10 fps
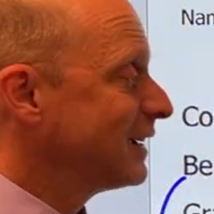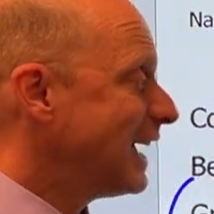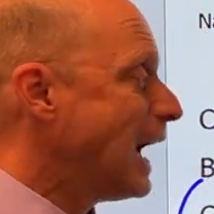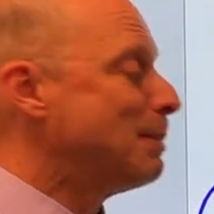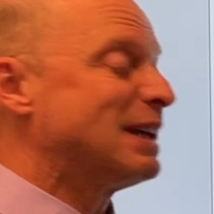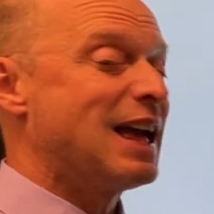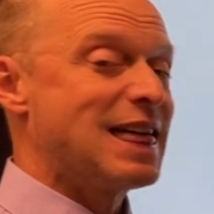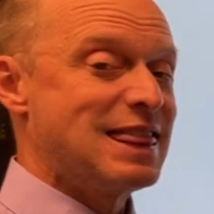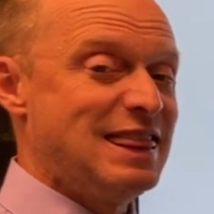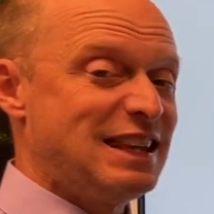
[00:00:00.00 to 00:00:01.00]
copy
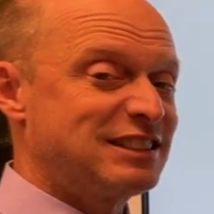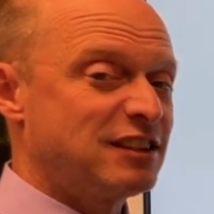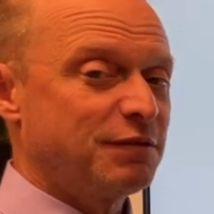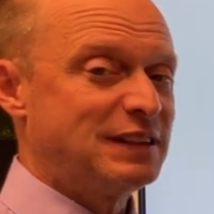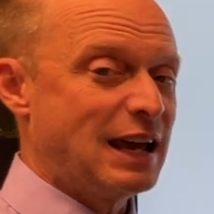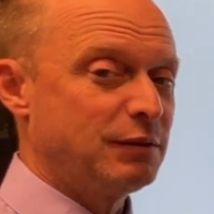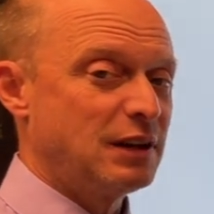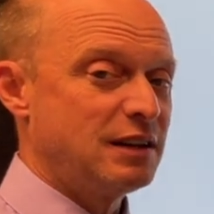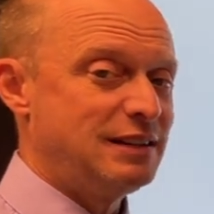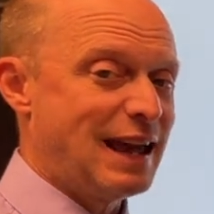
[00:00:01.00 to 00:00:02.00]
this stuff down
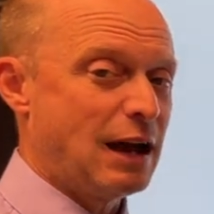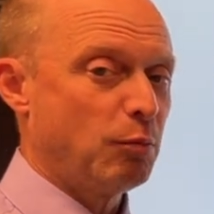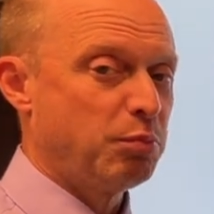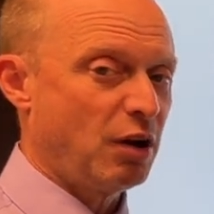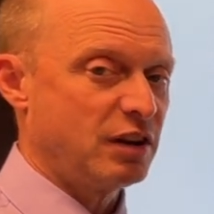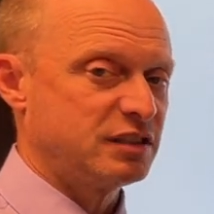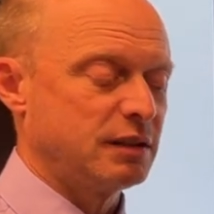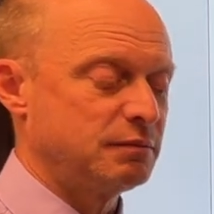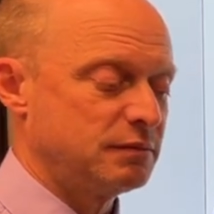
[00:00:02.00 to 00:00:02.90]
now, pause it.